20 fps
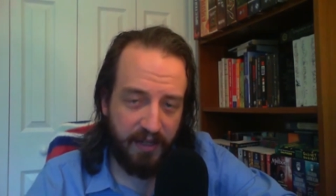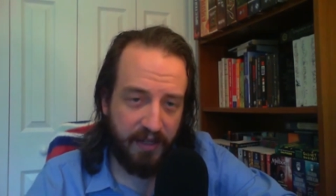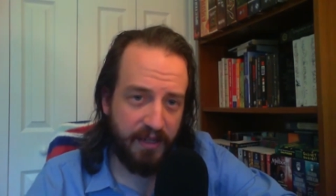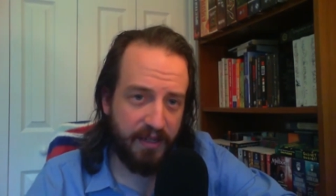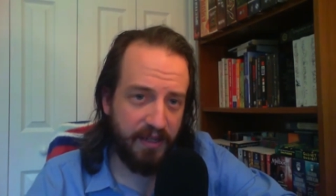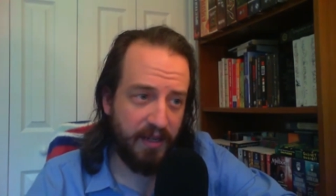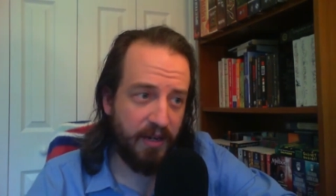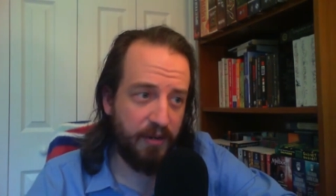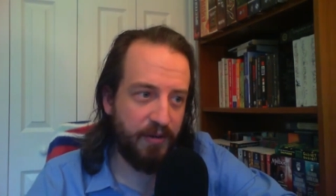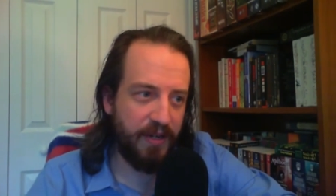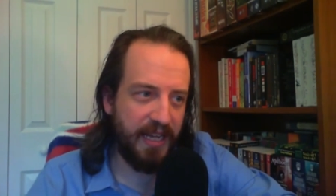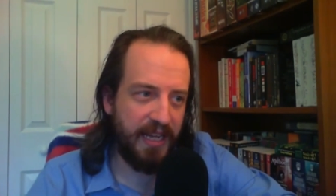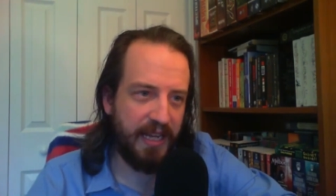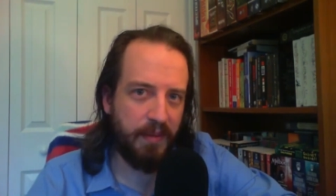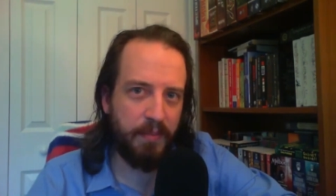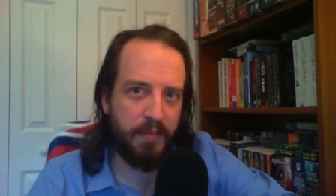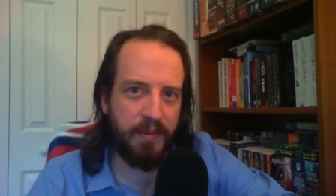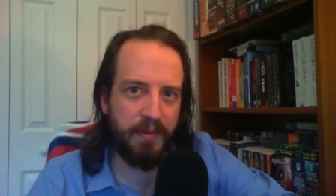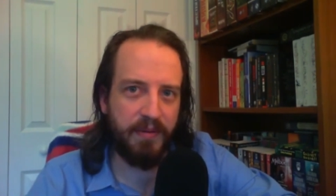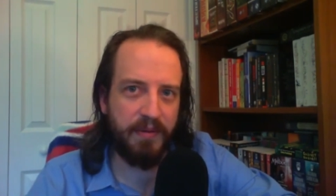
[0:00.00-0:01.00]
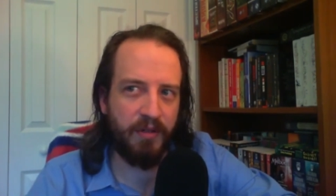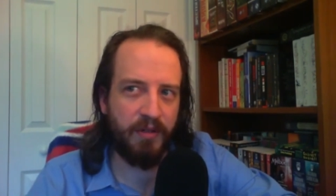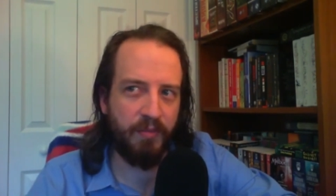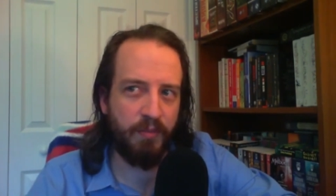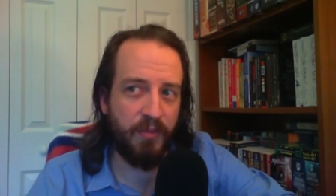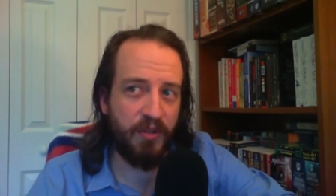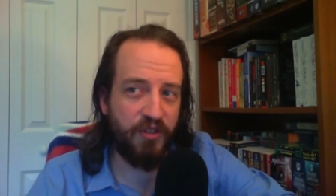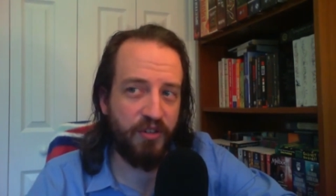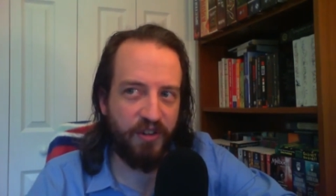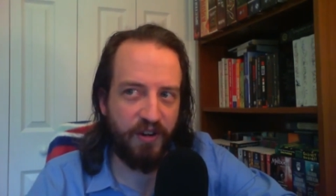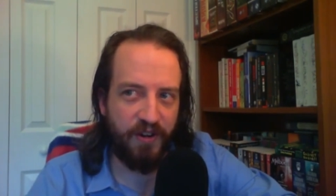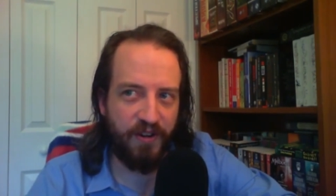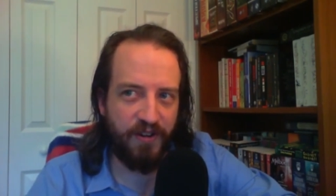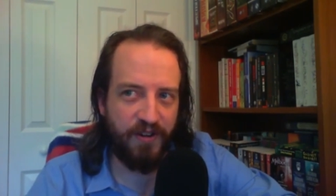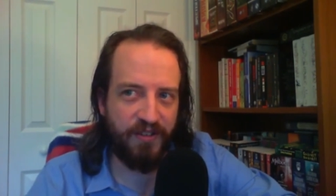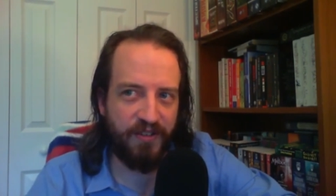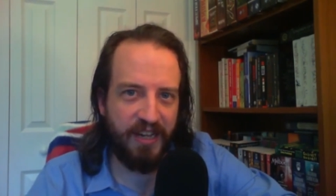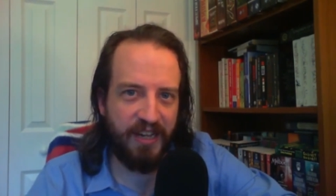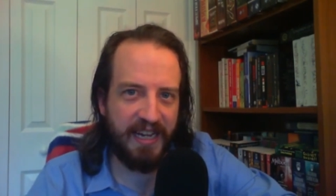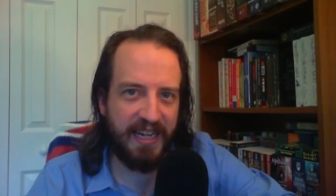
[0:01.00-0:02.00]
you know kip
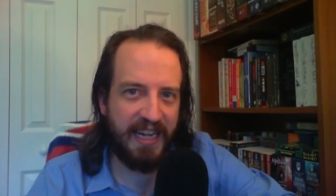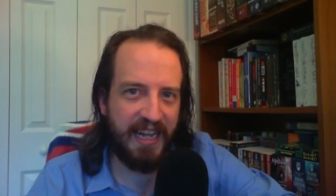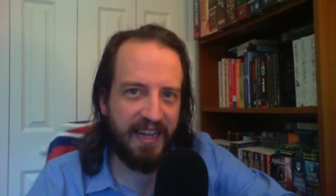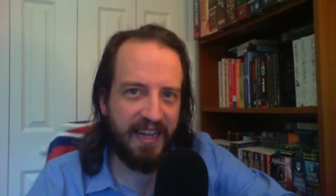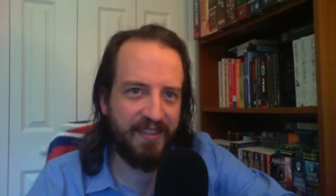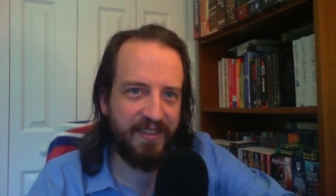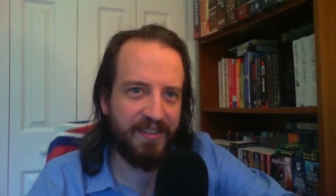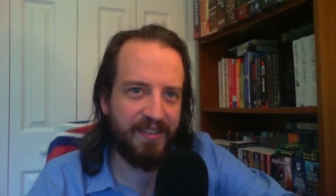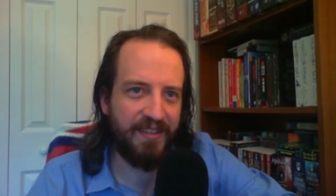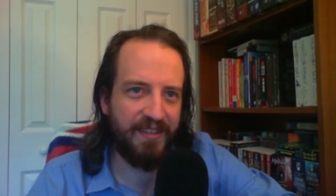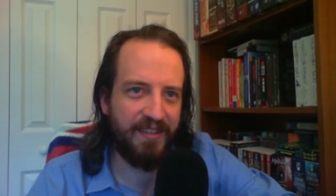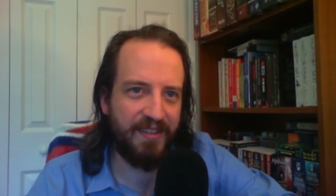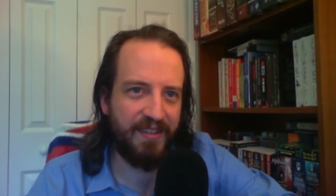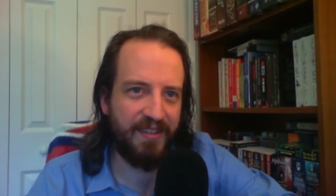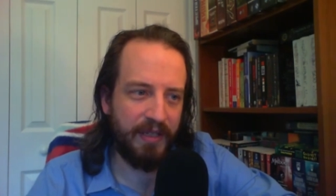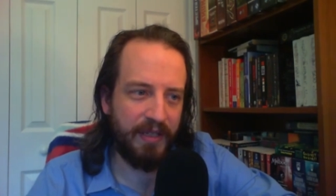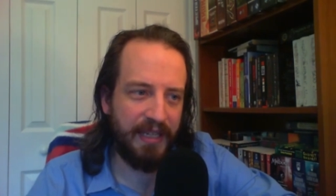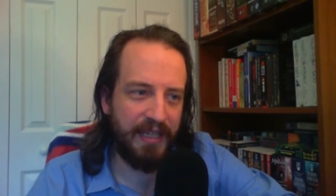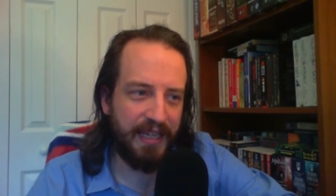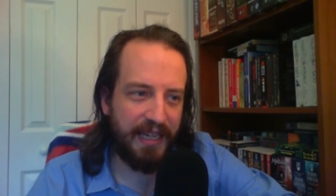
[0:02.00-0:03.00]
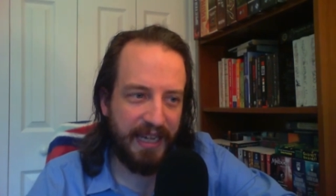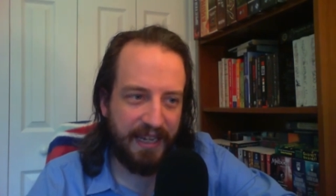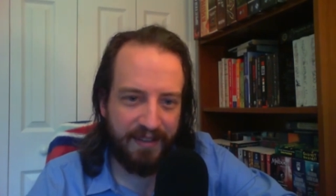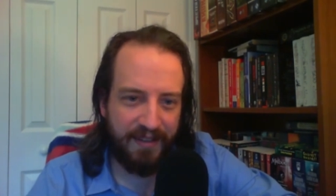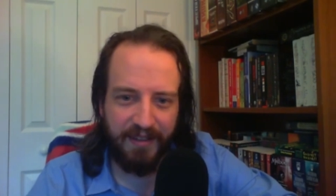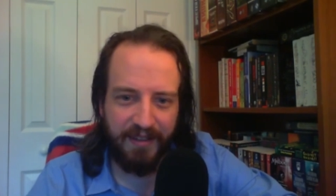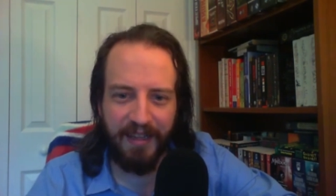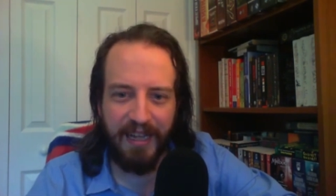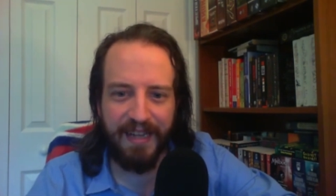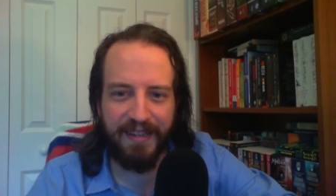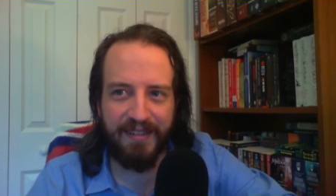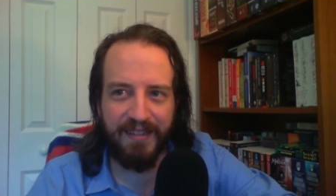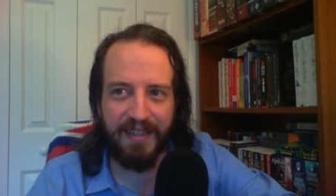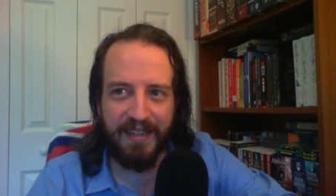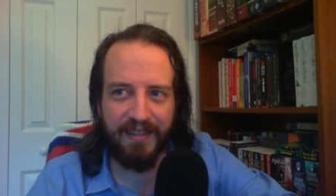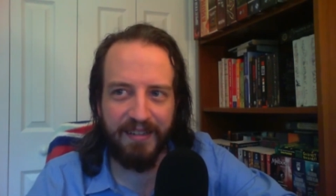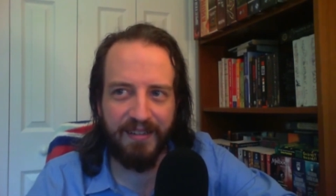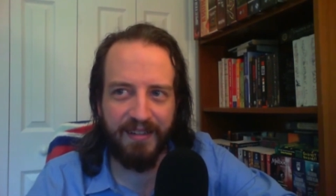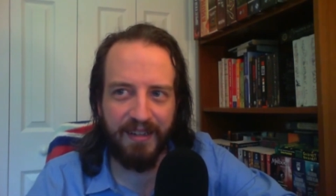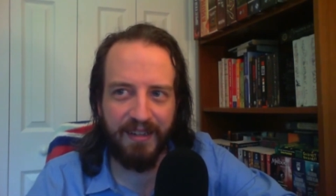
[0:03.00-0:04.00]
matures, I guess. He gets less
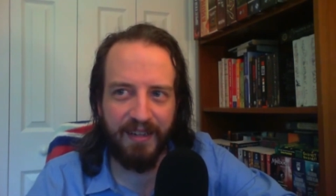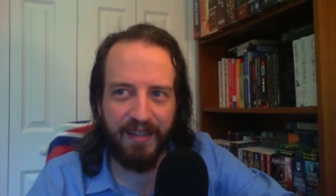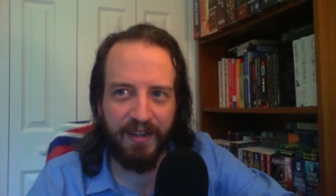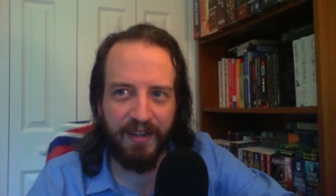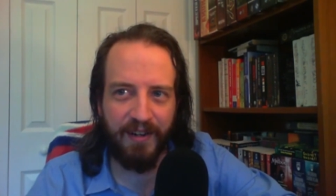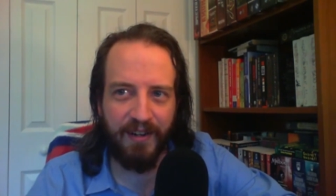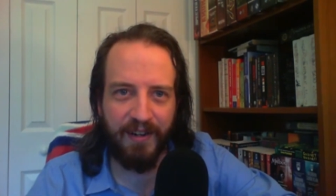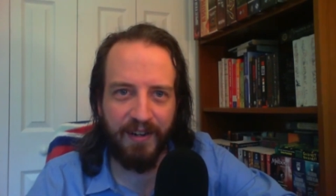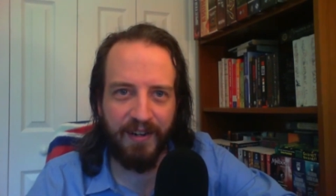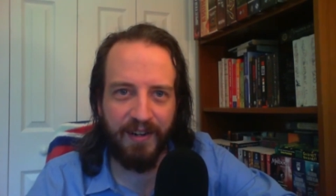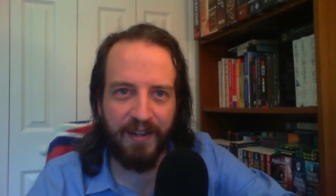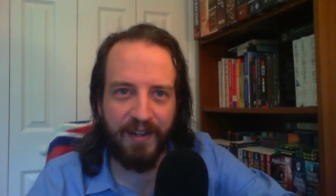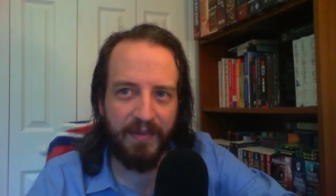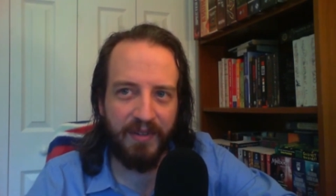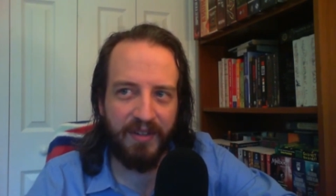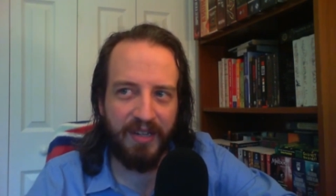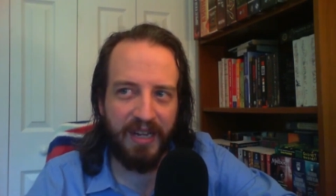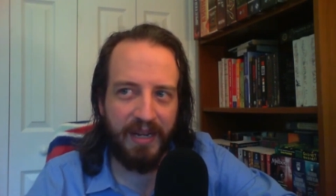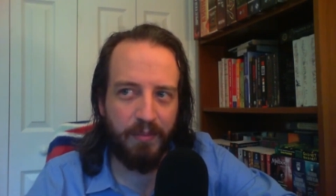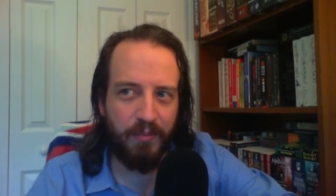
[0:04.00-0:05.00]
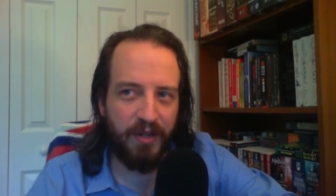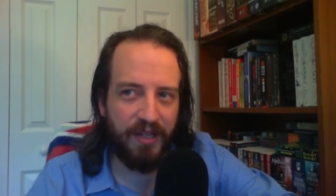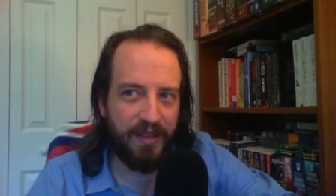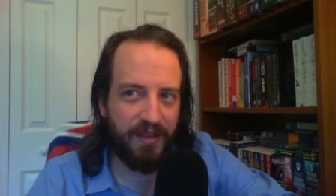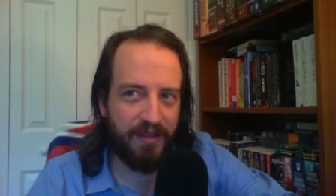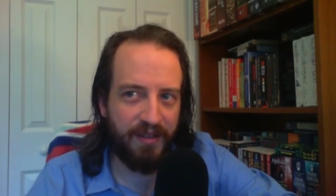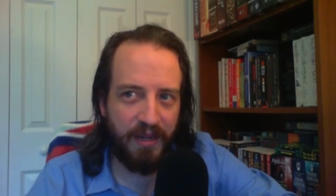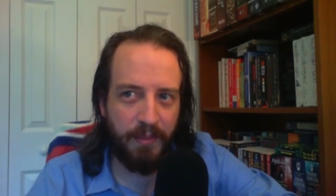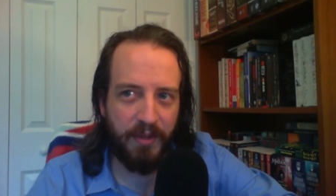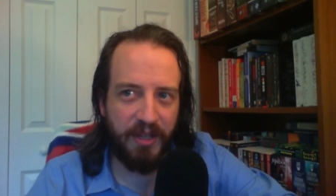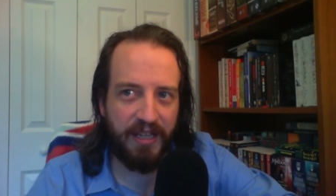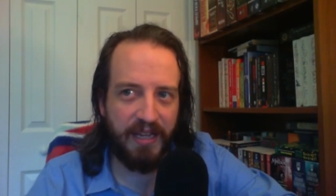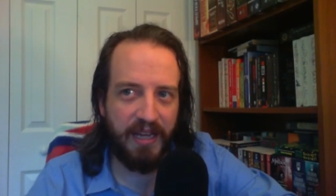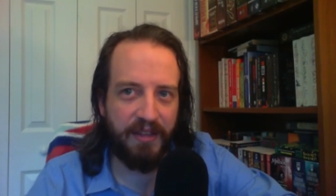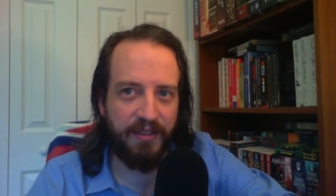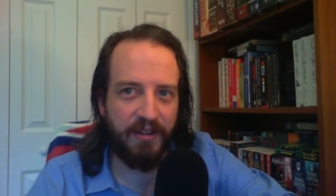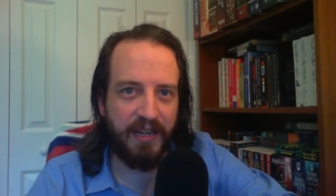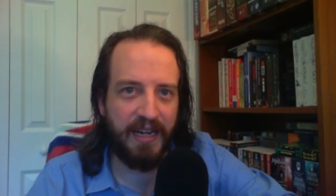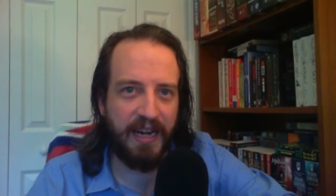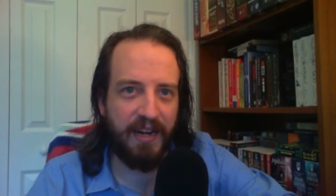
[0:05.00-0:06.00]
insecure. Same with some of the
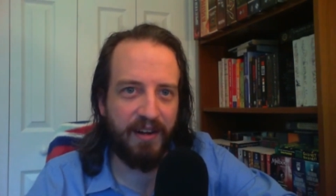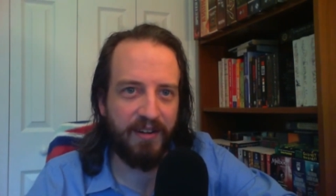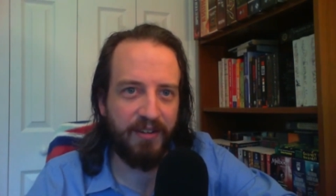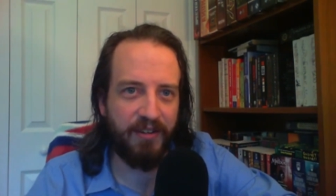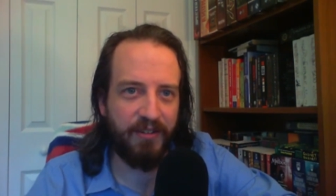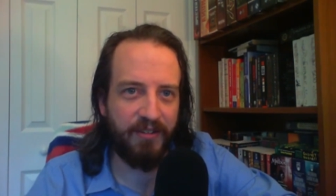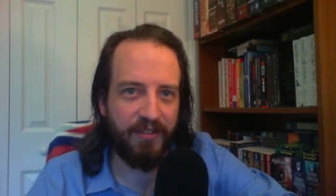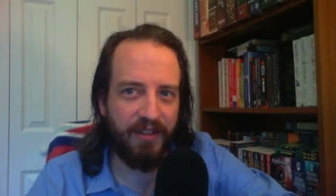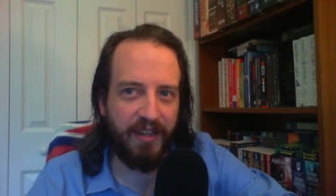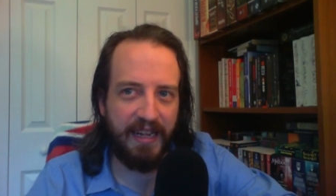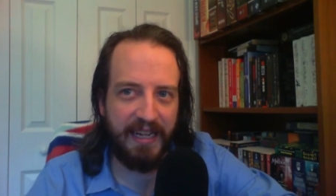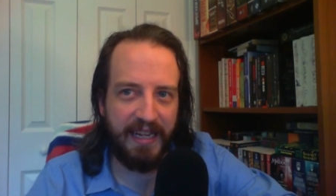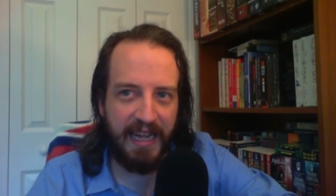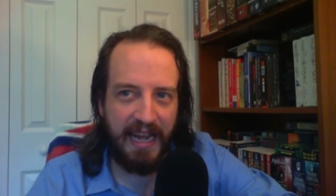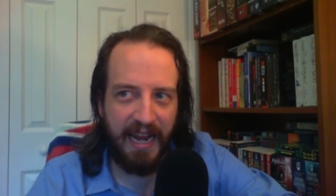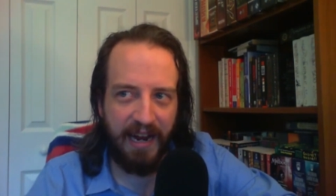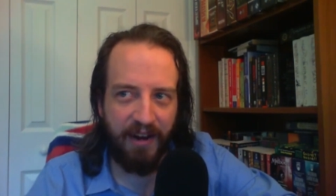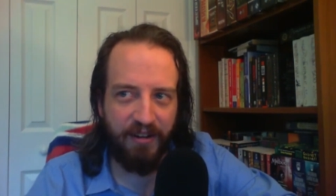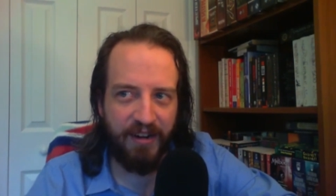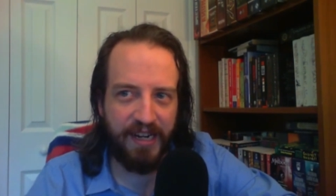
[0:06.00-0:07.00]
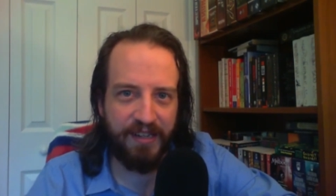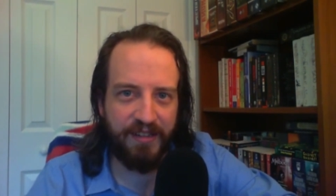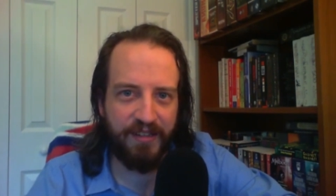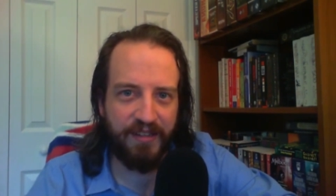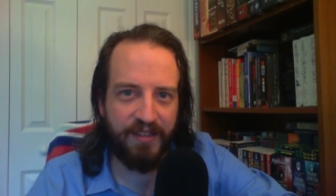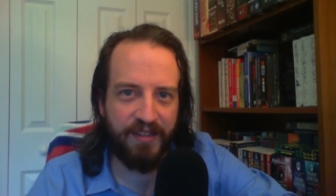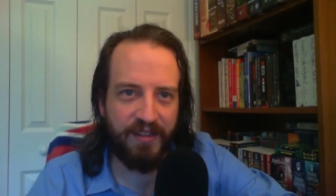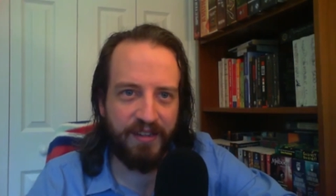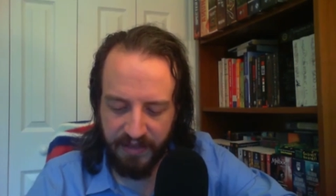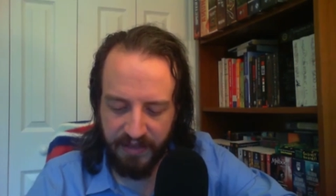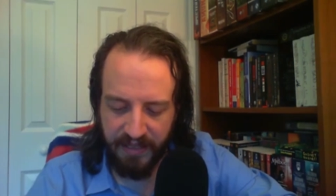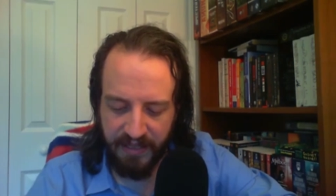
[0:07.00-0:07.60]
other characters like Karris.